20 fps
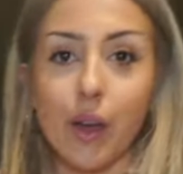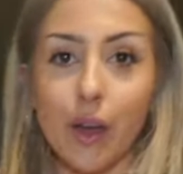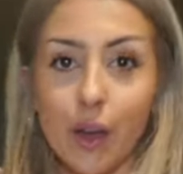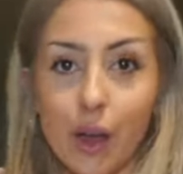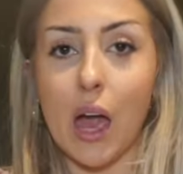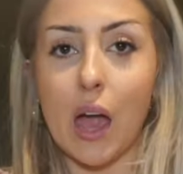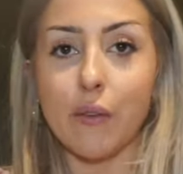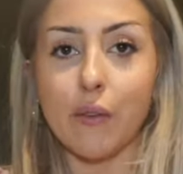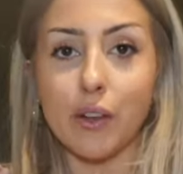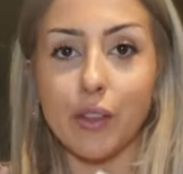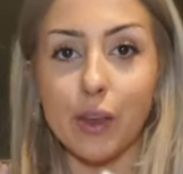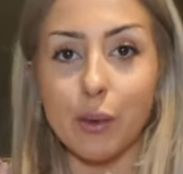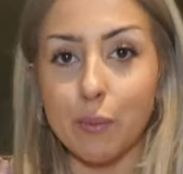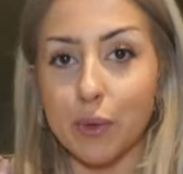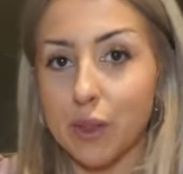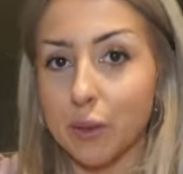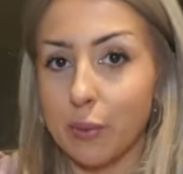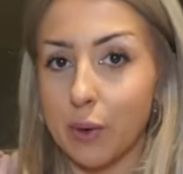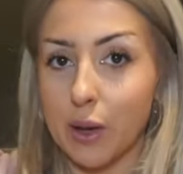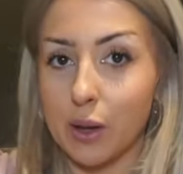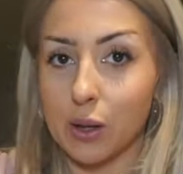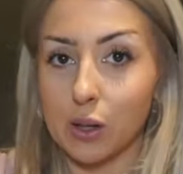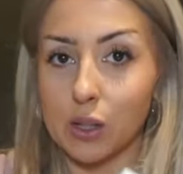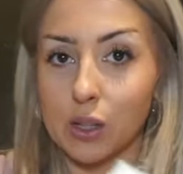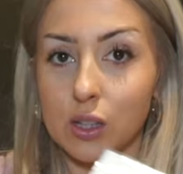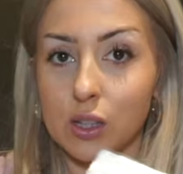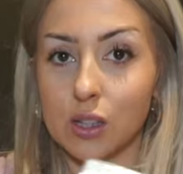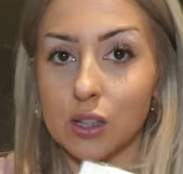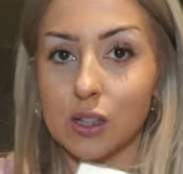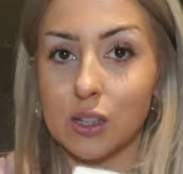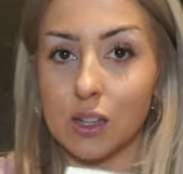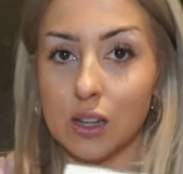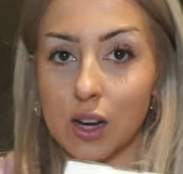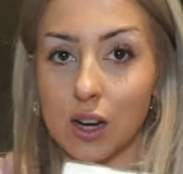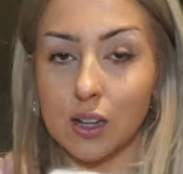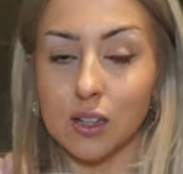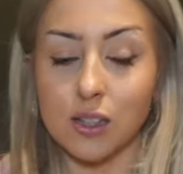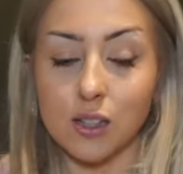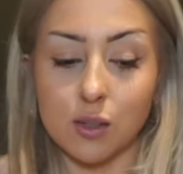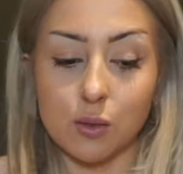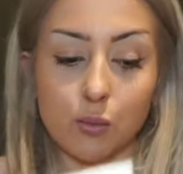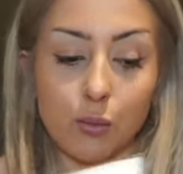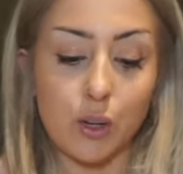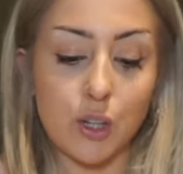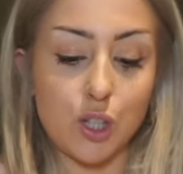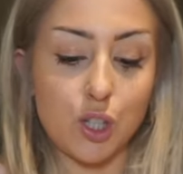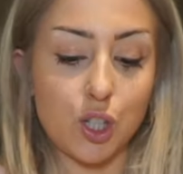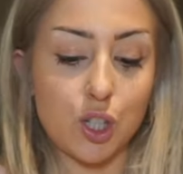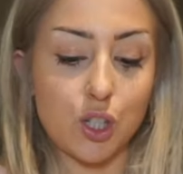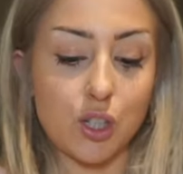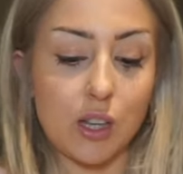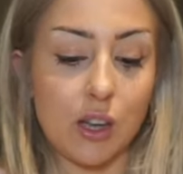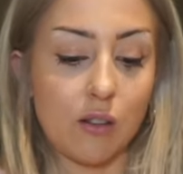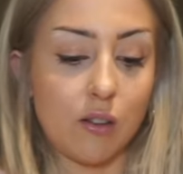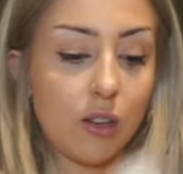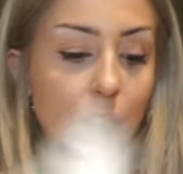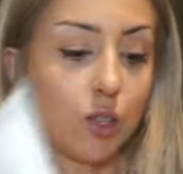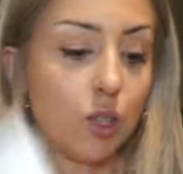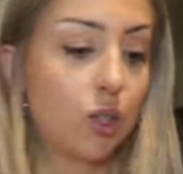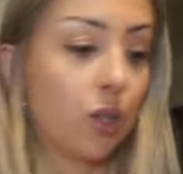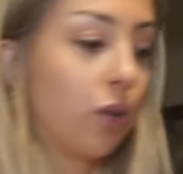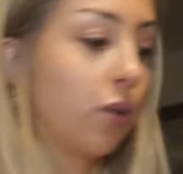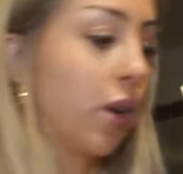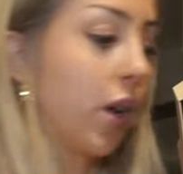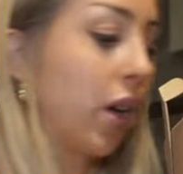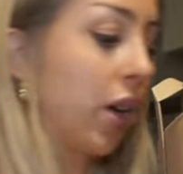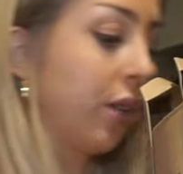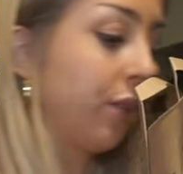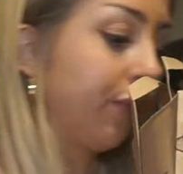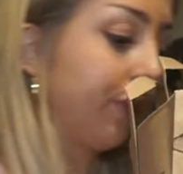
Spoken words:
Everything but the bagel nuts, which just sounded so good.